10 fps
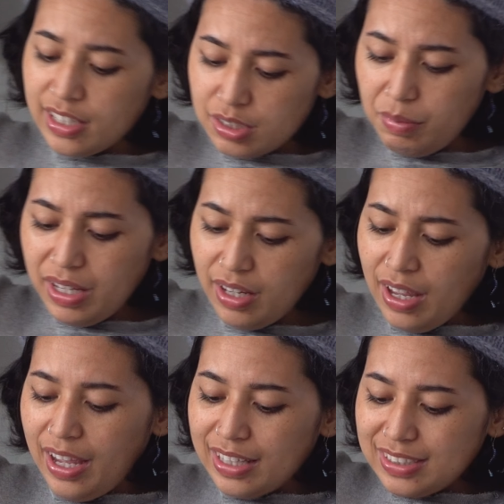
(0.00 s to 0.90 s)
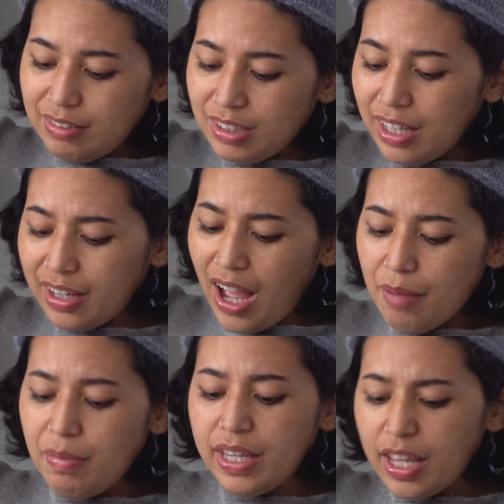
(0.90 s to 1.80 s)
To me, it sounded like
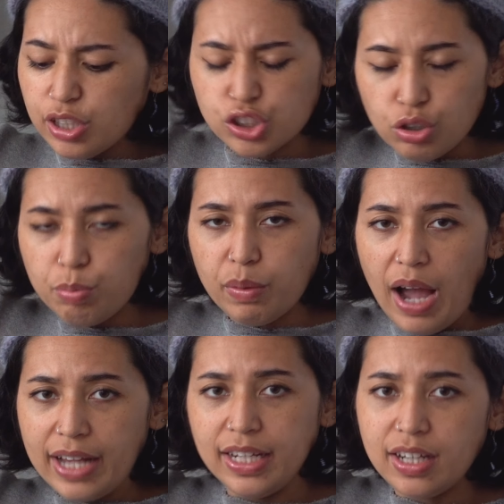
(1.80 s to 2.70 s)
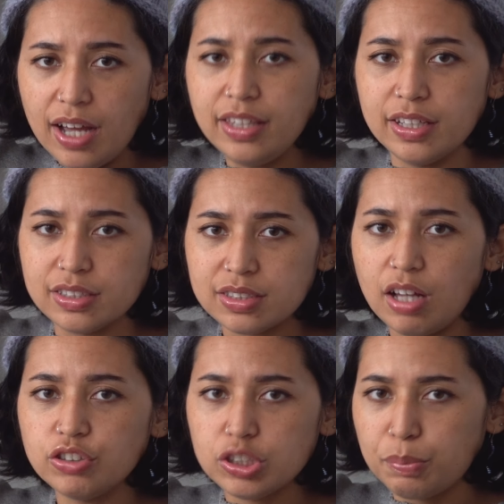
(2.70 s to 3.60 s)
I'm making a soup, I need onions.
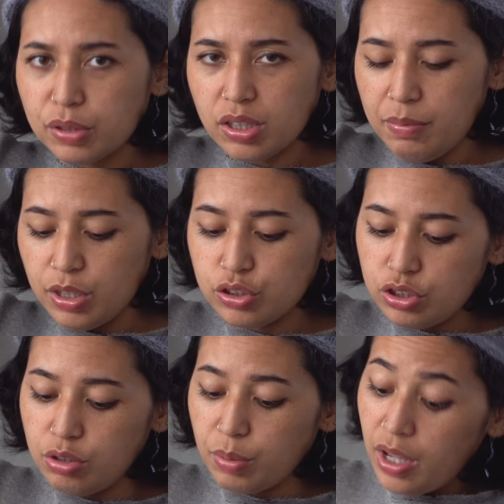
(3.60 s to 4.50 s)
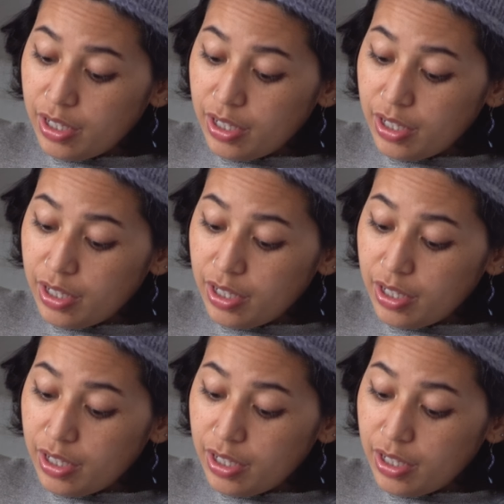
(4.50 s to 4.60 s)
I'll just put them in the soup.